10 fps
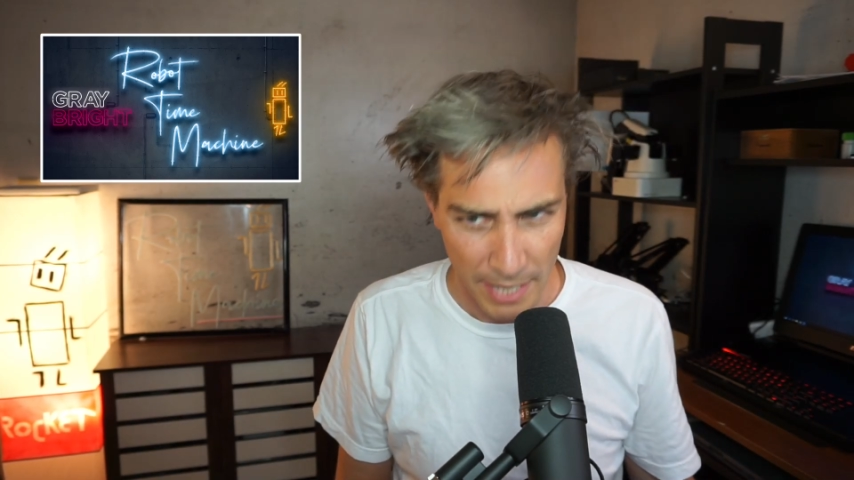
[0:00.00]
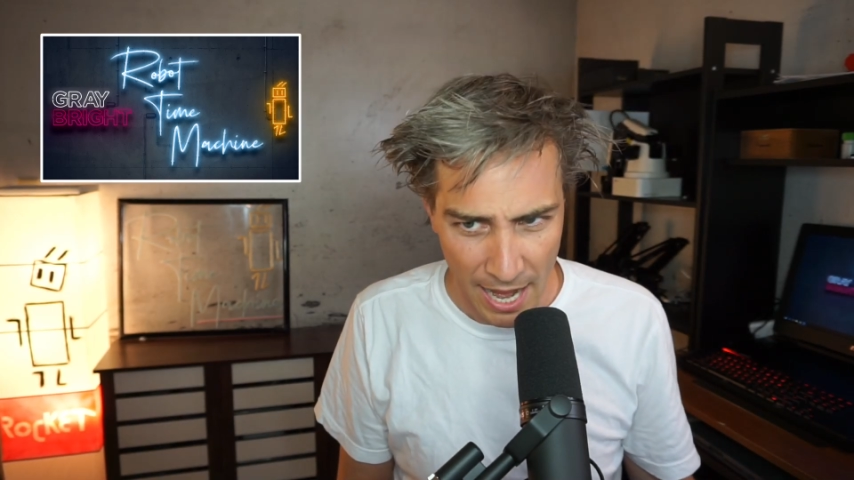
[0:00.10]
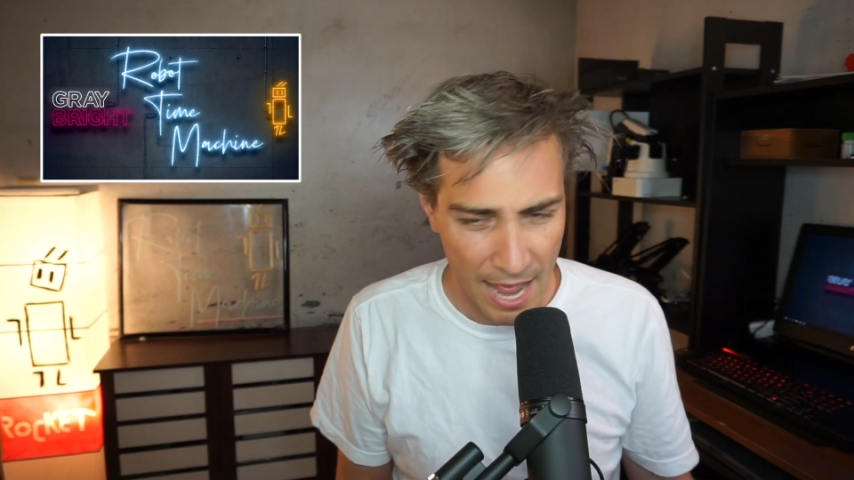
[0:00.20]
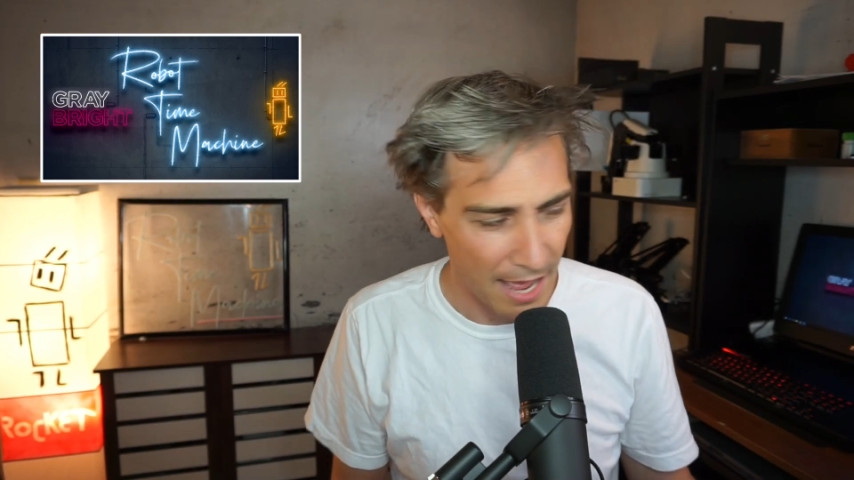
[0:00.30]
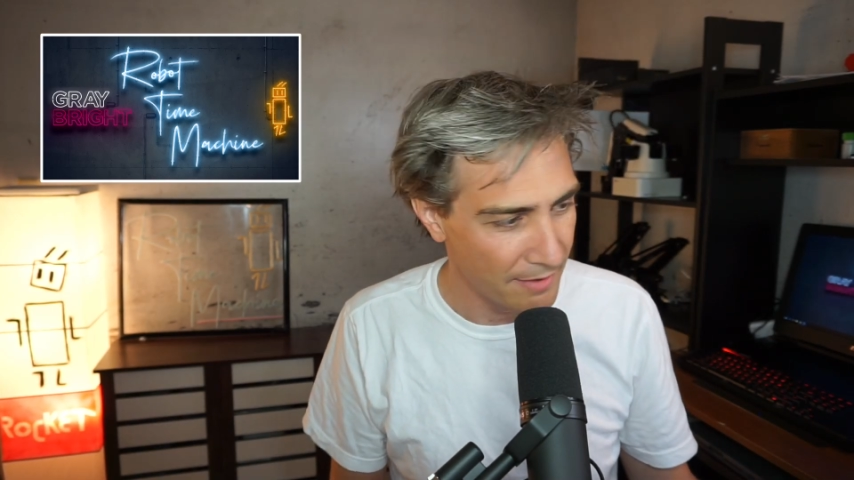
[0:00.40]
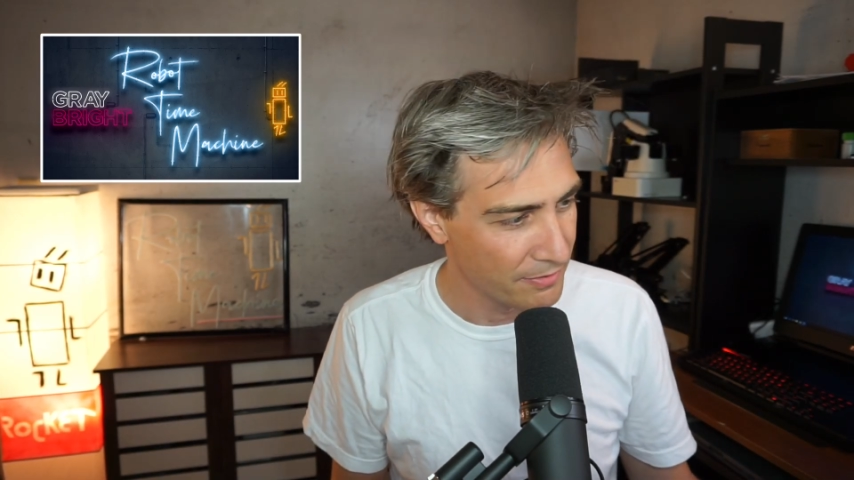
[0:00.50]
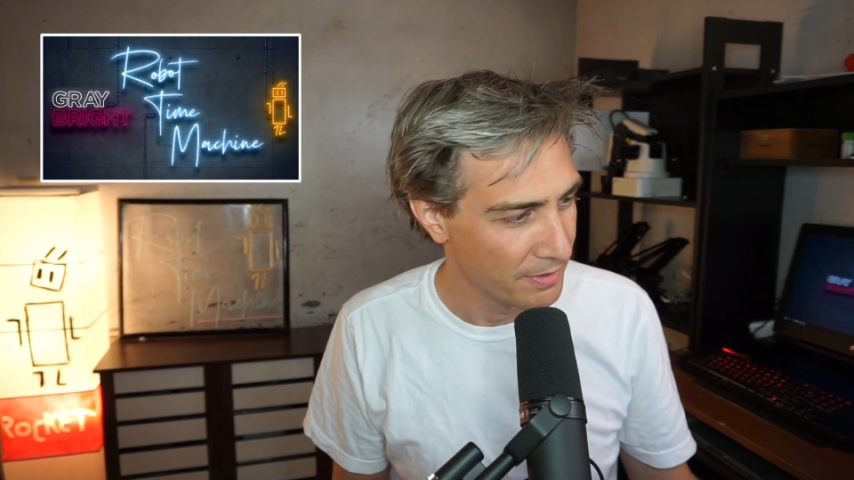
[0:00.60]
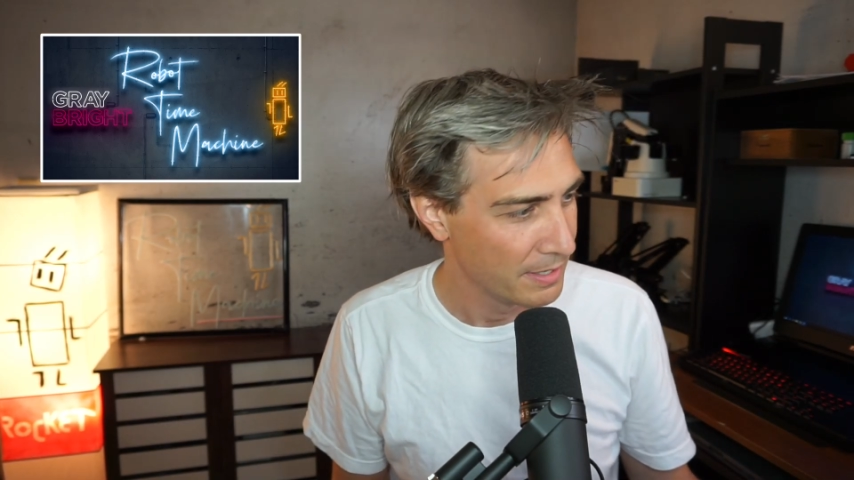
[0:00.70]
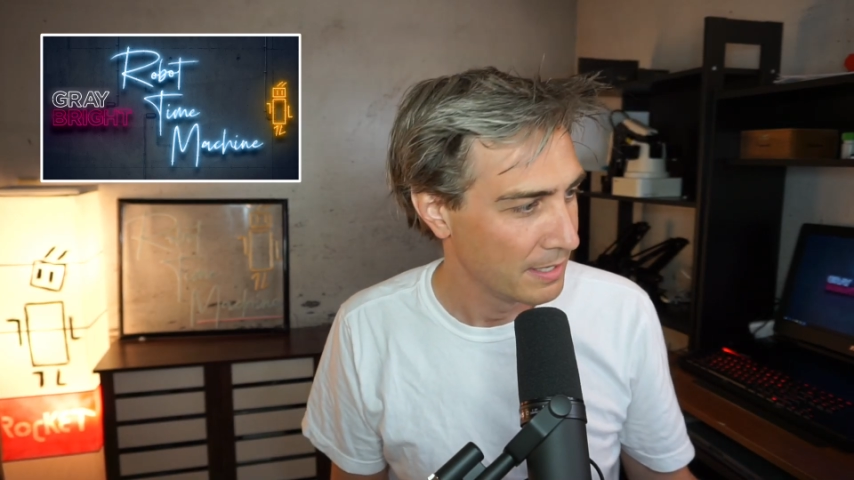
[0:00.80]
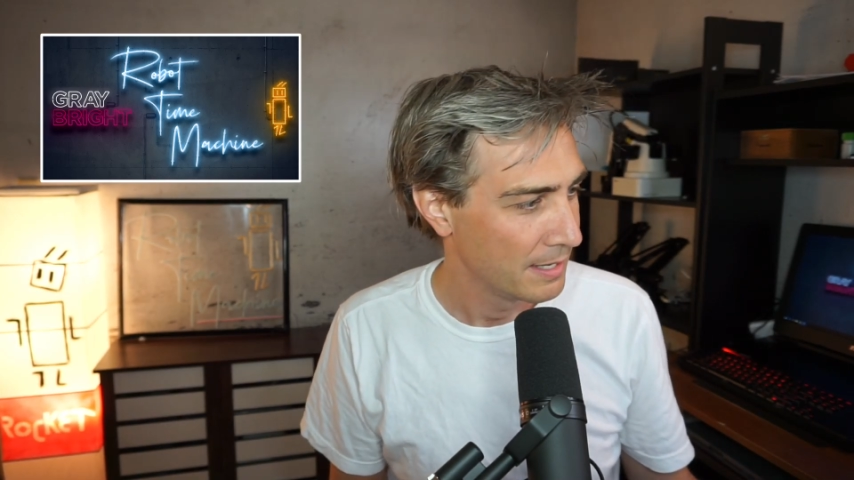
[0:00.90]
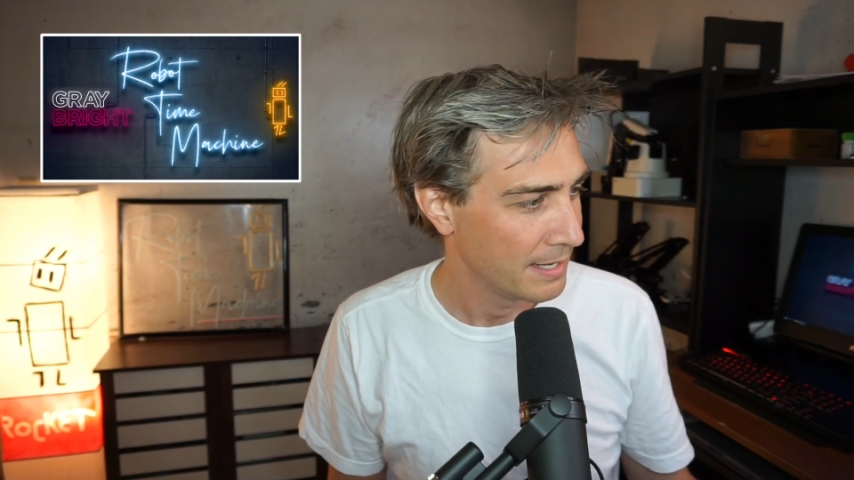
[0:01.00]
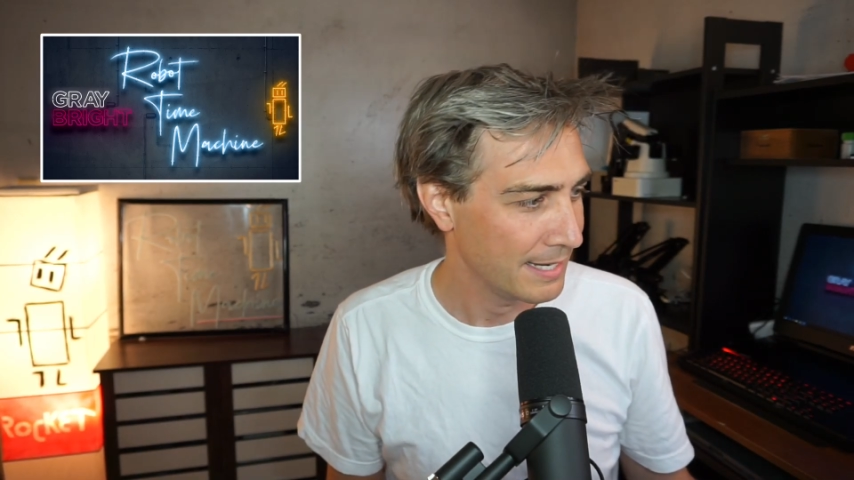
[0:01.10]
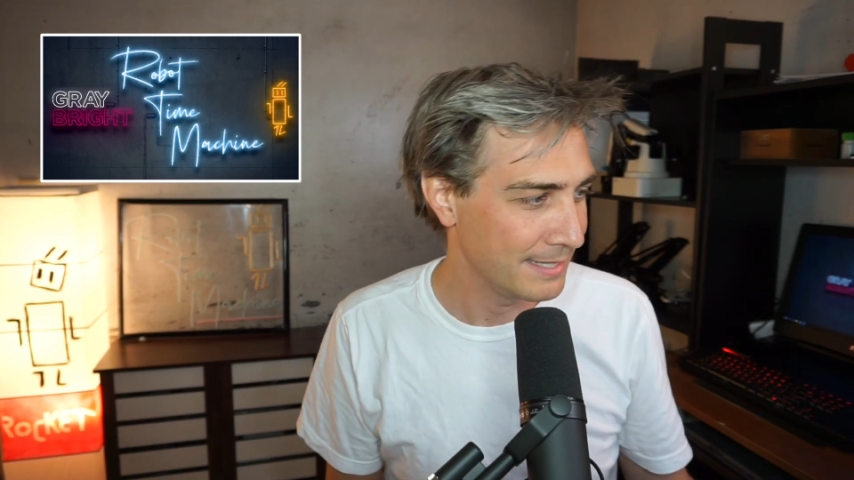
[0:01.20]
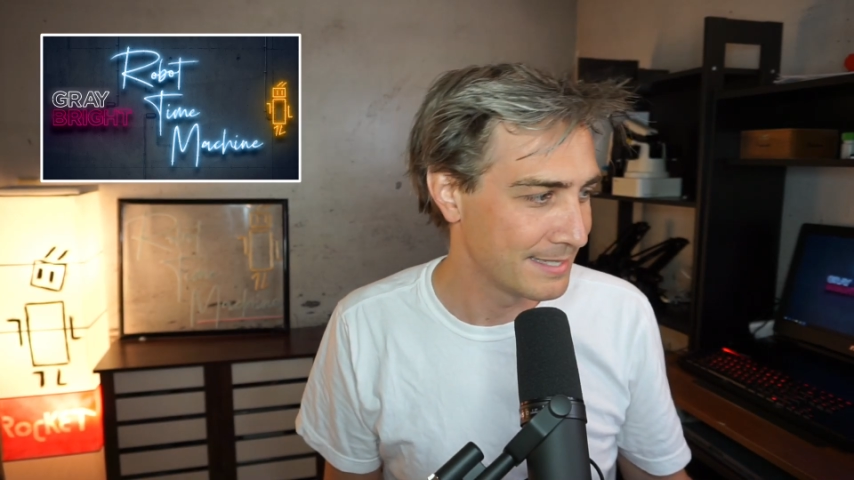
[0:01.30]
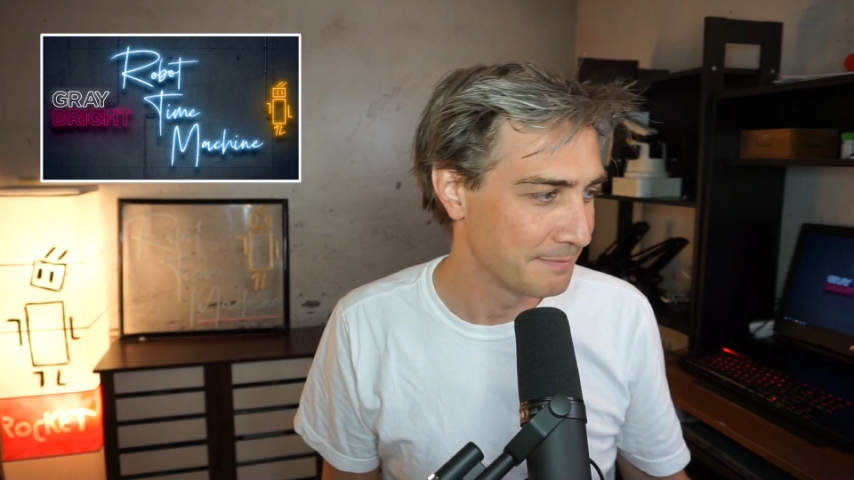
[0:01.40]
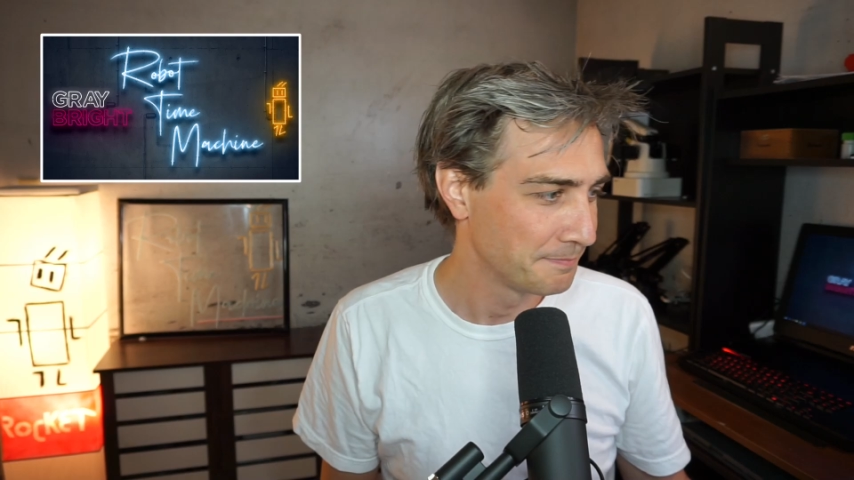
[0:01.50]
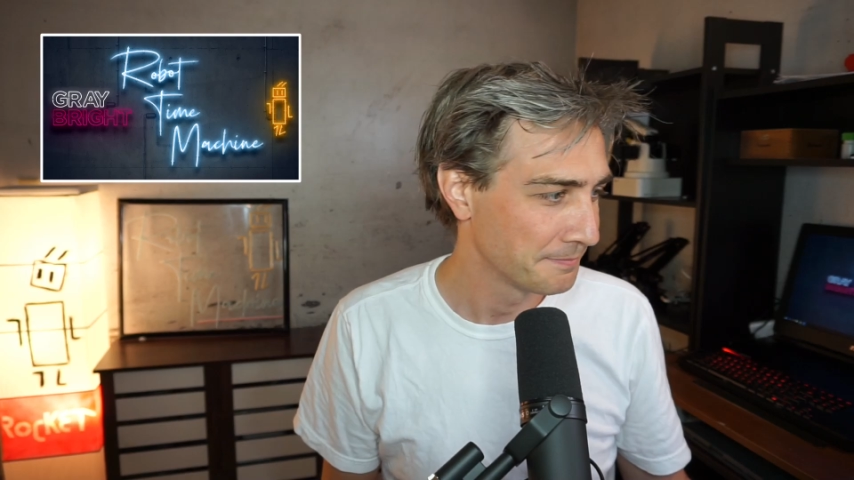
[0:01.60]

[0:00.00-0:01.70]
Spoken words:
have is,